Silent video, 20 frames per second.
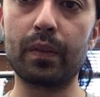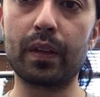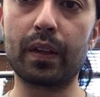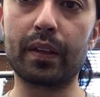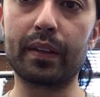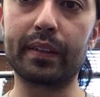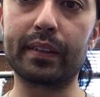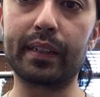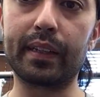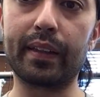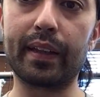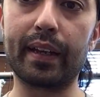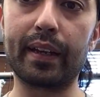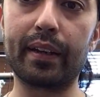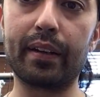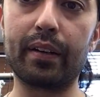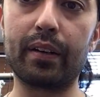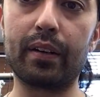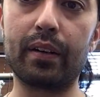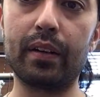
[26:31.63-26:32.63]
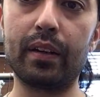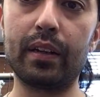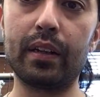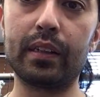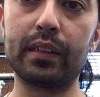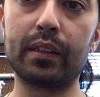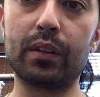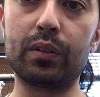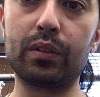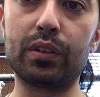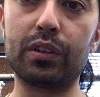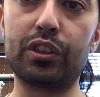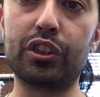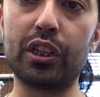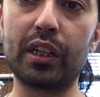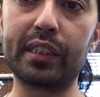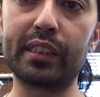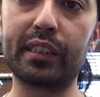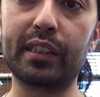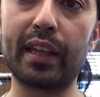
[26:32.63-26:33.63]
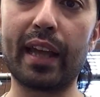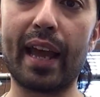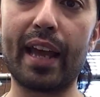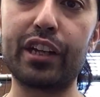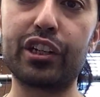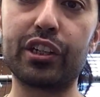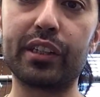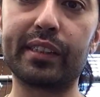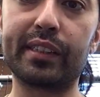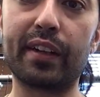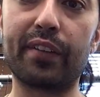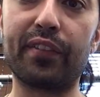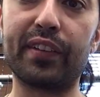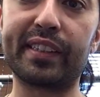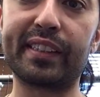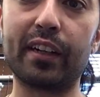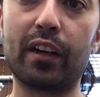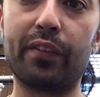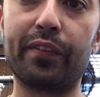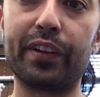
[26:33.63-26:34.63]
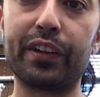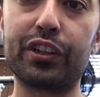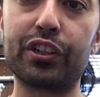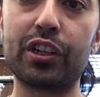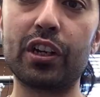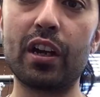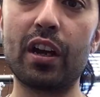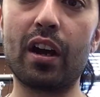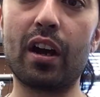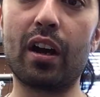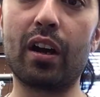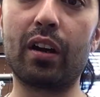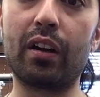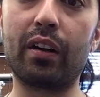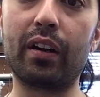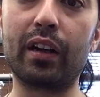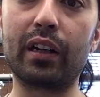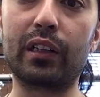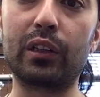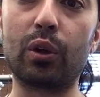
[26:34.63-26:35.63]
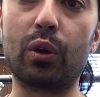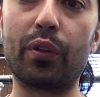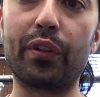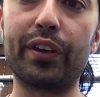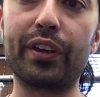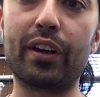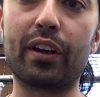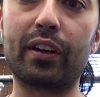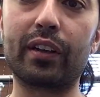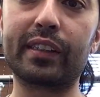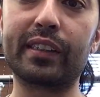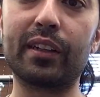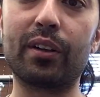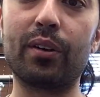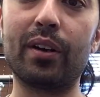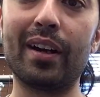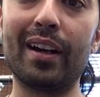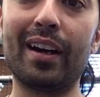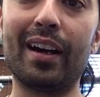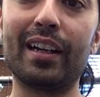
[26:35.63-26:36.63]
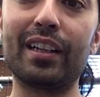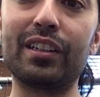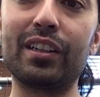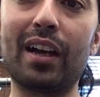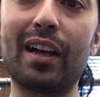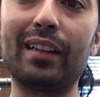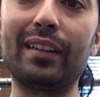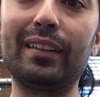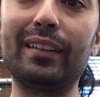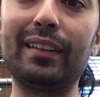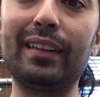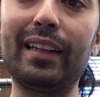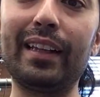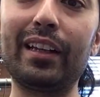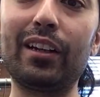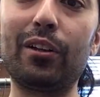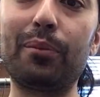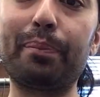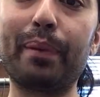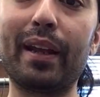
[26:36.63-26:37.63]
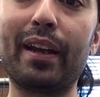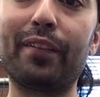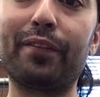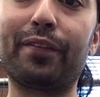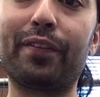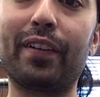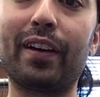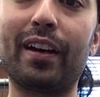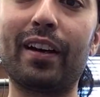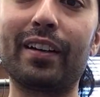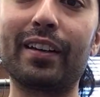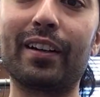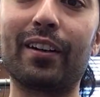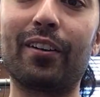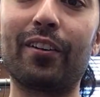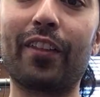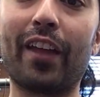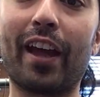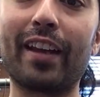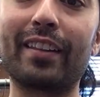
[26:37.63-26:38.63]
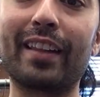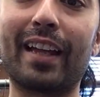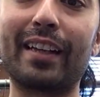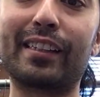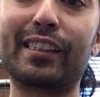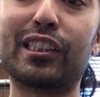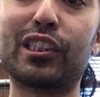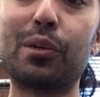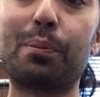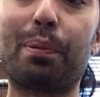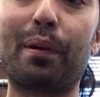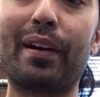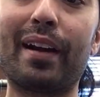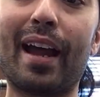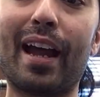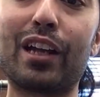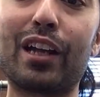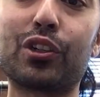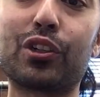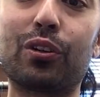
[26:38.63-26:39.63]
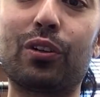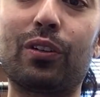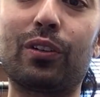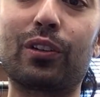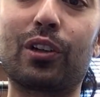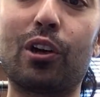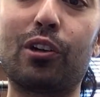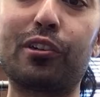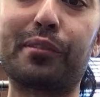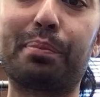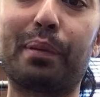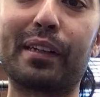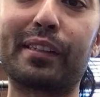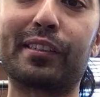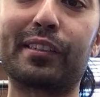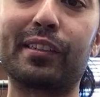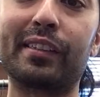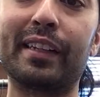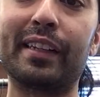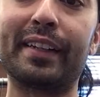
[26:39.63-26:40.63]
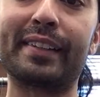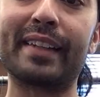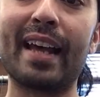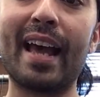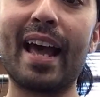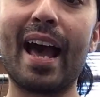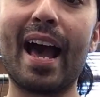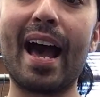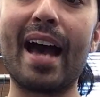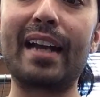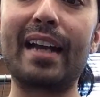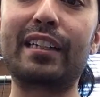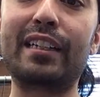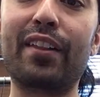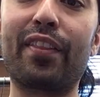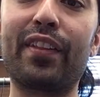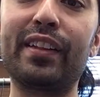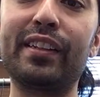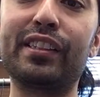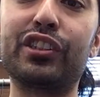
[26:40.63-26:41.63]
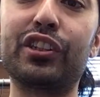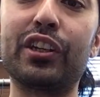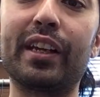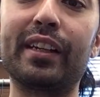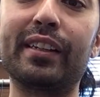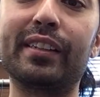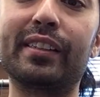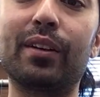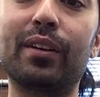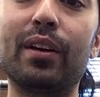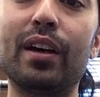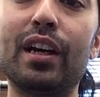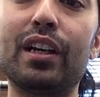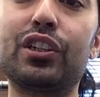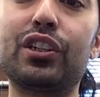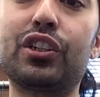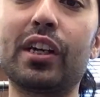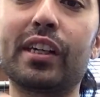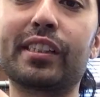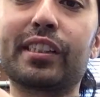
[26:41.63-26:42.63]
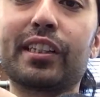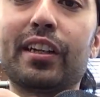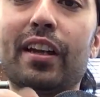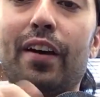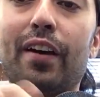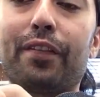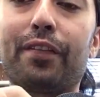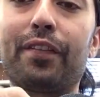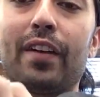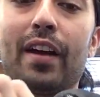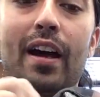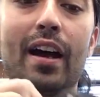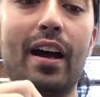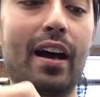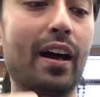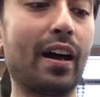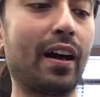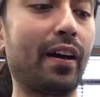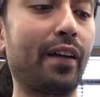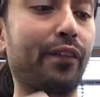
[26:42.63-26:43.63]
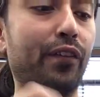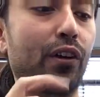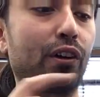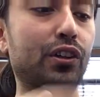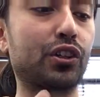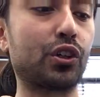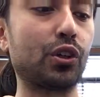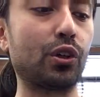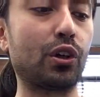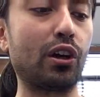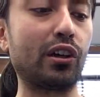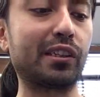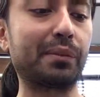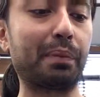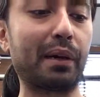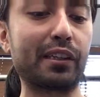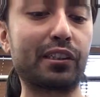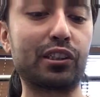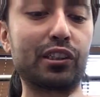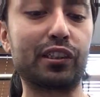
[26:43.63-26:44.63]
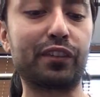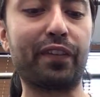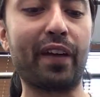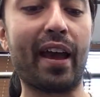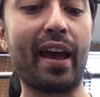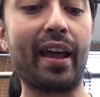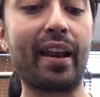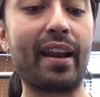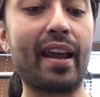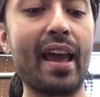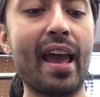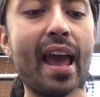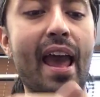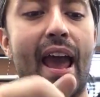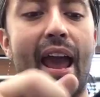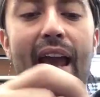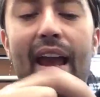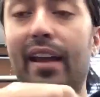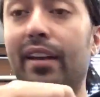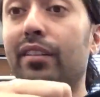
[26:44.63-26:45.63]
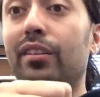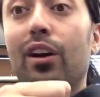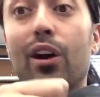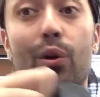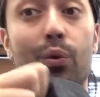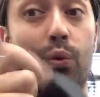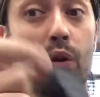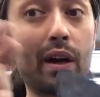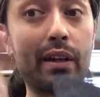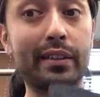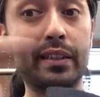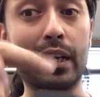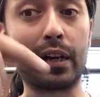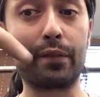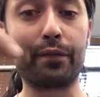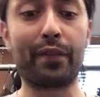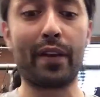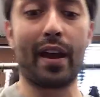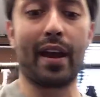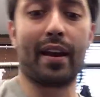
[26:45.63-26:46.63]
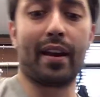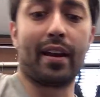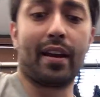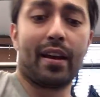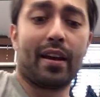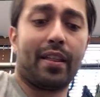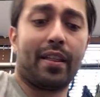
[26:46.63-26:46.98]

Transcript: You can see that here. So just the edges of the selvage are uh, glow in the dark. So a little bit of uh, you know that that supernatural Ghostbustersness add to these jeans. So just enough. Uh, if you're a true Ghostbusters fan and a raw denim fan,